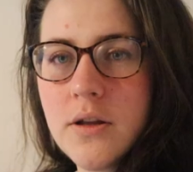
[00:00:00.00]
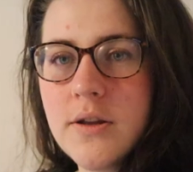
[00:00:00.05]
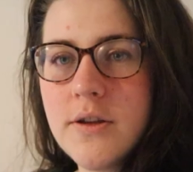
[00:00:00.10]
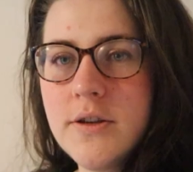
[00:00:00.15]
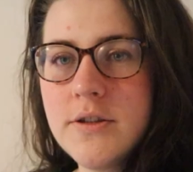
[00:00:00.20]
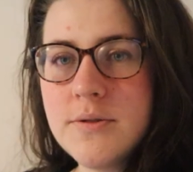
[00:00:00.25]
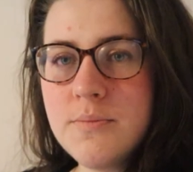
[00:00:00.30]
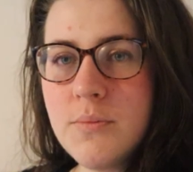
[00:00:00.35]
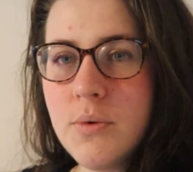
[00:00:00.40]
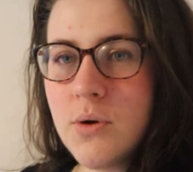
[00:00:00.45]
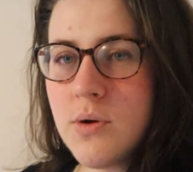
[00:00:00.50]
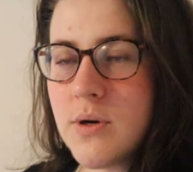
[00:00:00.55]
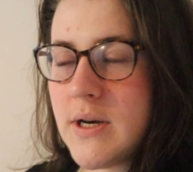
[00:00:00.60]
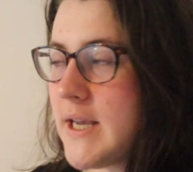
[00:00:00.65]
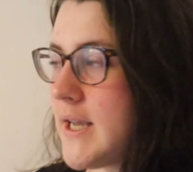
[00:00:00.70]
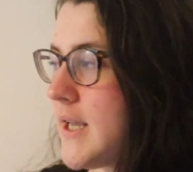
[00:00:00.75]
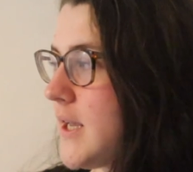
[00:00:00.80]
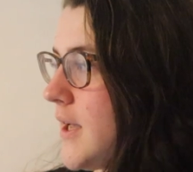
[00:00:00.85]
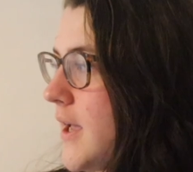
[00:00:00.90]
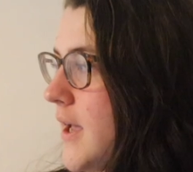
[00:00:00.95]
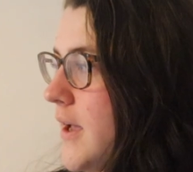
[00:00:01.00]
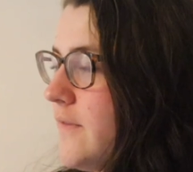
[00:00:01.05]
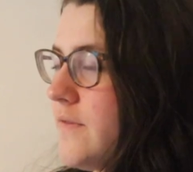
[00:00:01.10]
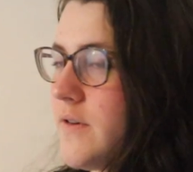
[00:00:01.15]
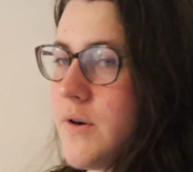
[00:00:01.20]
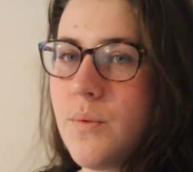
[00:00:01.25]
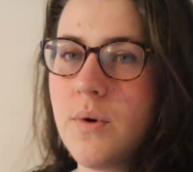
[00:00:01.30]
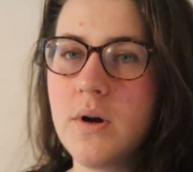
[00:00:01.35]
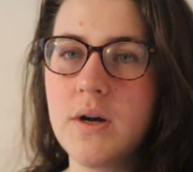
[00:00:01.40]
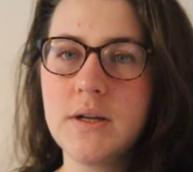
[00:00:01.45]
Good morning,
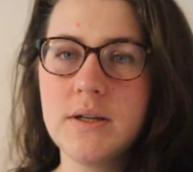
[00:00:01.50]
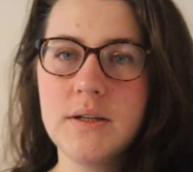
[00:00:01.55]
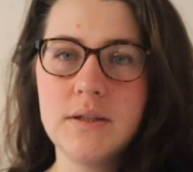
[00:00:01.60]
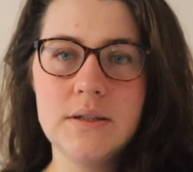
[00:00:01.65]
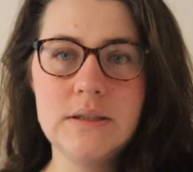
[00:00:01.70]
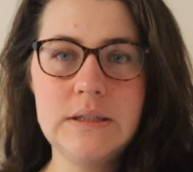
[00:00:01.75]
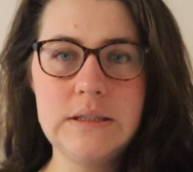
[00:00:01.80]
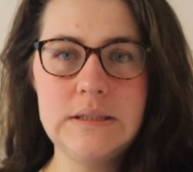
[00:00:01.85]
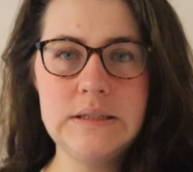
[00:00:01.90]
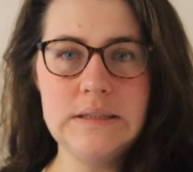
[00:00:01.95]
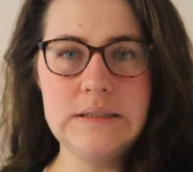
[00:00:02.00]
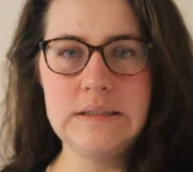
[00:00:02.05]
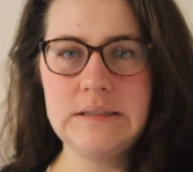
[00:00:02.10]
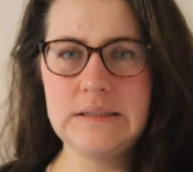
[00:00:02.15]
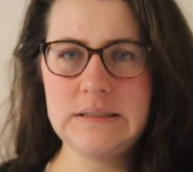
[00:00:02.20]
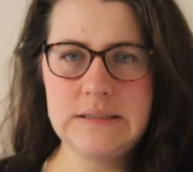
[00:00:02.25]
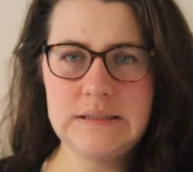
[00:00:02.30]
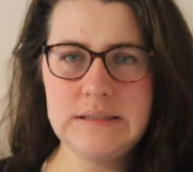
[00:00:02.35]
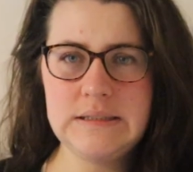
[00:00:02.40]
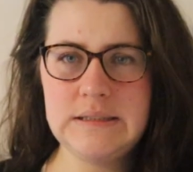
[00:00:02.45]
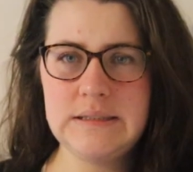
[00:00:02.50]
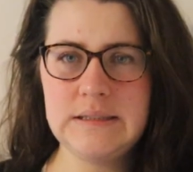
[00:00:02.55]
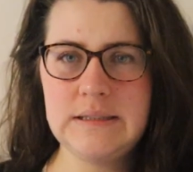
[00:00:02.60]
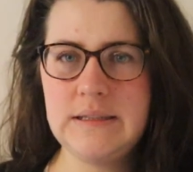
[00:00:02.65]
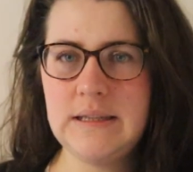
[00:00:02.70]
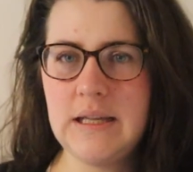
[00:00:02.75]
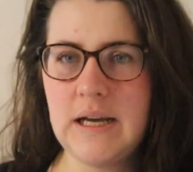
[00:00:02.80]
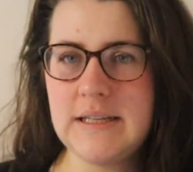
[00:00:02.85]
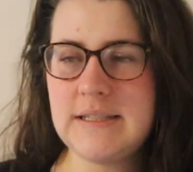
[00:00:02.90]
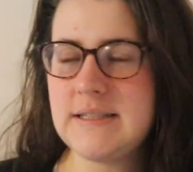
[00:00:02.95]
everyone.
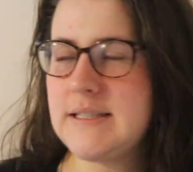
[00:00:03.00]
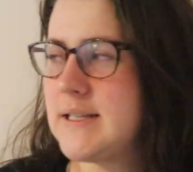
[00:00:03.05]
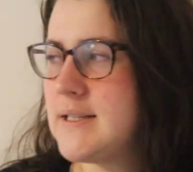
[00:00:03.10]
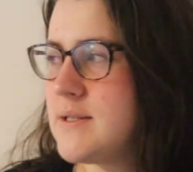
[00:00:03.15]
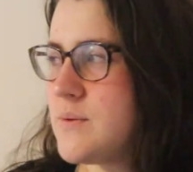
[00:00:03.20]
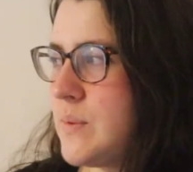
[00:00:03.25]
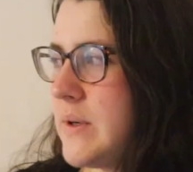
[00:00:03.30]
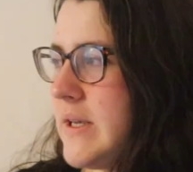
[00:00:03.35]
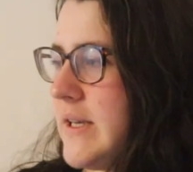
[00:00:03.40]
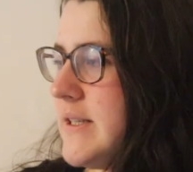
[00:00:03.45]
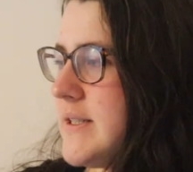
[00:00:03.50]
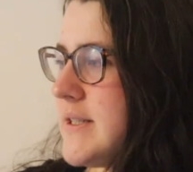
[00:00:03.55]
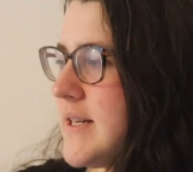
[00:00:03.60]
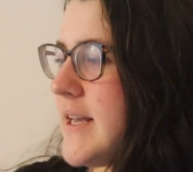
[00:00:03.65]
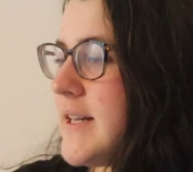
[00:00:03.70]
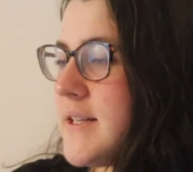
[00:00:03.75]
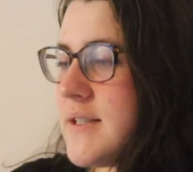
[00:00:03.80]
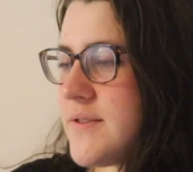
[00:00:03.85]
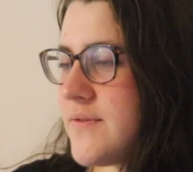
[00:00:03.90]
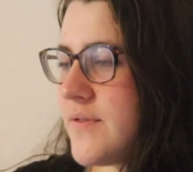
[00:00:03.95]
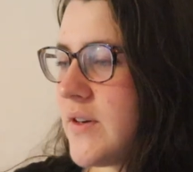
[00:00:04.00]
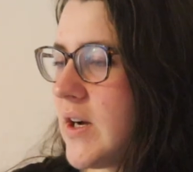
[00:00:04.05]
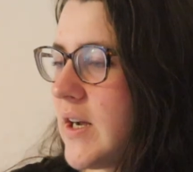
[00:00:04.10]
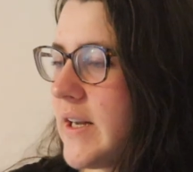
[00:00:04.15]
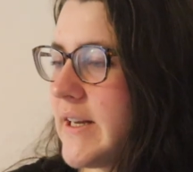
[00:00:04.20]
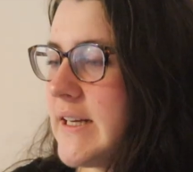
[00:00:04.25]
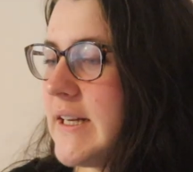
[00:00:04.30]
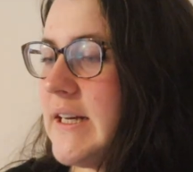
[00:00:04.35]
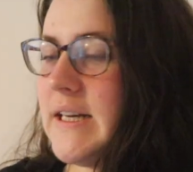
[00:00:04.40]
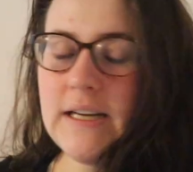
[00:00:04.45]
Lighting is weird. It's
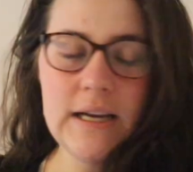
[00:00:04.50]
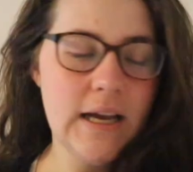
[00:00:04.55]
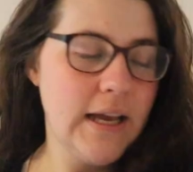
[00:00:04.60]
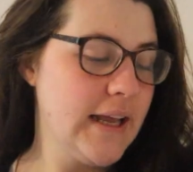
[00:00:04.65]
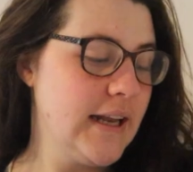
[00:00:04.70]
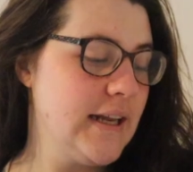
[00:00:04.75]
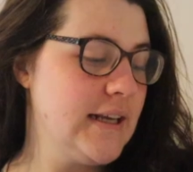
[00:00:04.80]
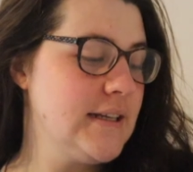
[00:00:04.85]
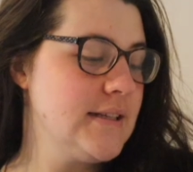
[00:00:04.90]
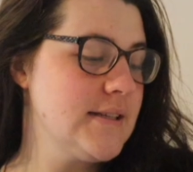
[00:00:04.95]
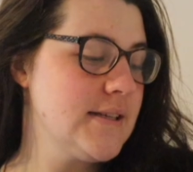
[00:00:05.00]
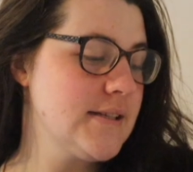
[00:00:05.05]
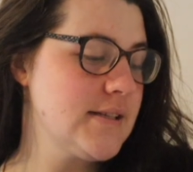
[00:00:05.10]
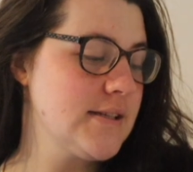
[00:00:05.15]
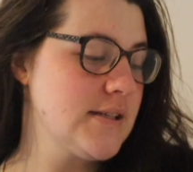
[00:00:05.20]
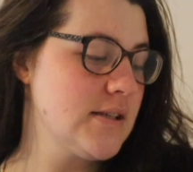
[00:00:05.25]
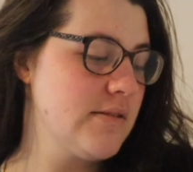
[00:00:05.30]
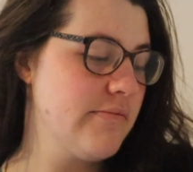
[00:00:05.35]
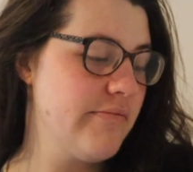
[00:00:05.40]
fine. It is